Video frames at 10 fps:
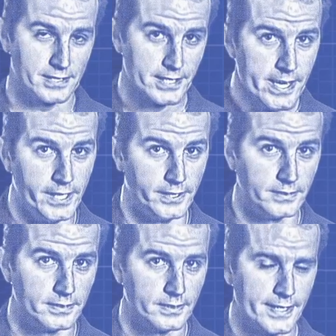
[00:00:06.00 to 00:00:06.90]
sin,
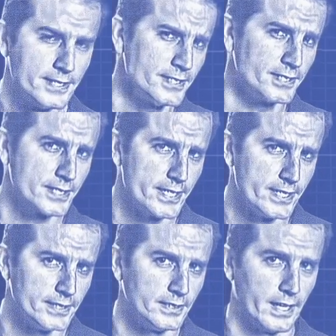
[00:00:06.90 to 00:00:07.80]
isn't
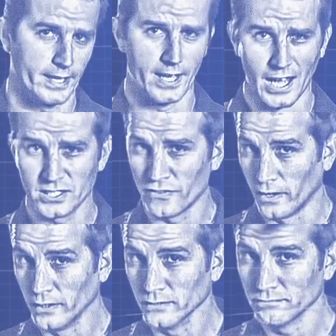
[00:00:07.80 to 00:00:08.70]
sin God's
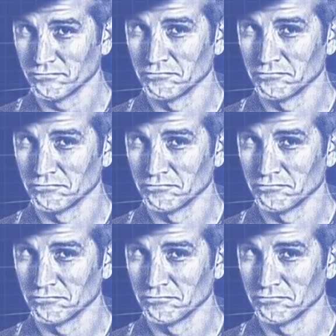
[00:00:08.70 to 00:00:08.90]
fault?